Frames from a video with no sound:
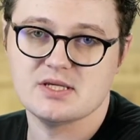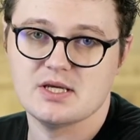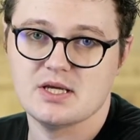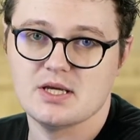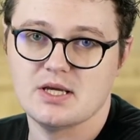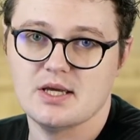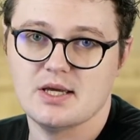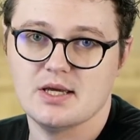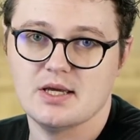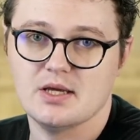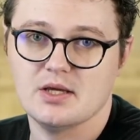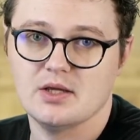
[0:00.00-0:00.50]

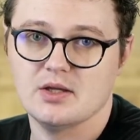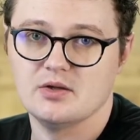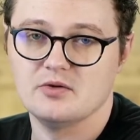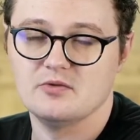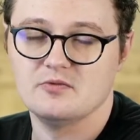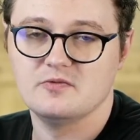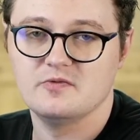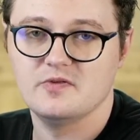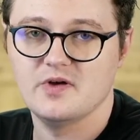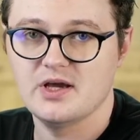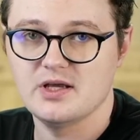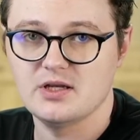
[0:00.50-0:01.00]
and
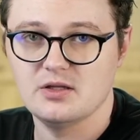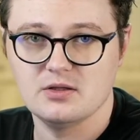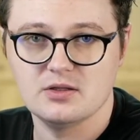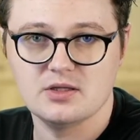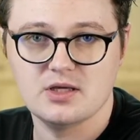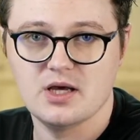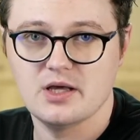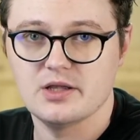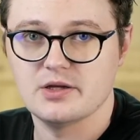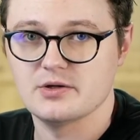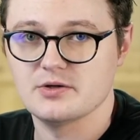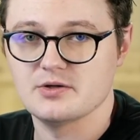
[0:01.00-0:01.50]
vinyl
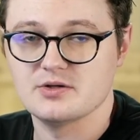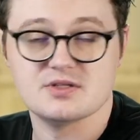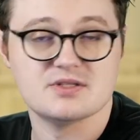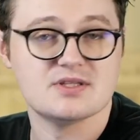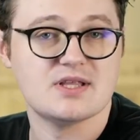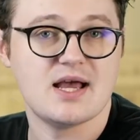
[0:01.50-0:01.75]
cutters,